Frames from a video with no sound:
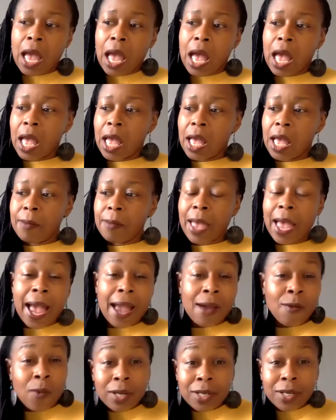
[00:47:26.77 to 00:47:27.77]

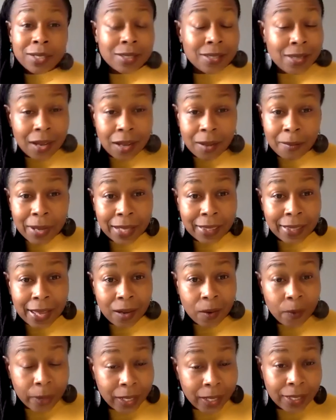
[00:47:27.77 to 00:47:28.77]
I wanted to talk about
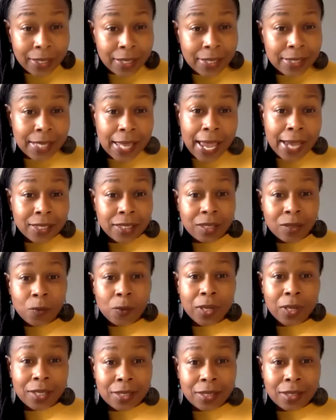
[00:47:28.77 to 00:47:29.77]
that quickly because I actually
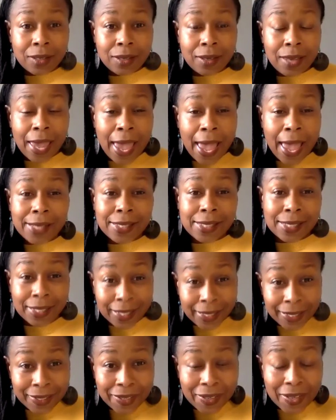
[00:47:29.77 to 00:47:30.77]
wanted to ask
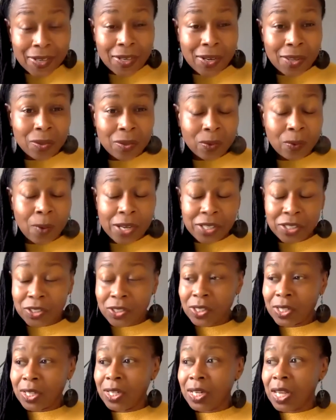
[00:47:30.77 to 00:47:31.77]
Lina another
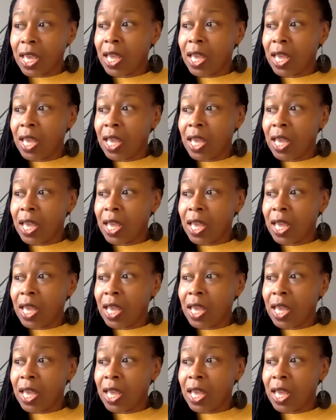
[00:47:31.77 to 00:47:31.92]
question,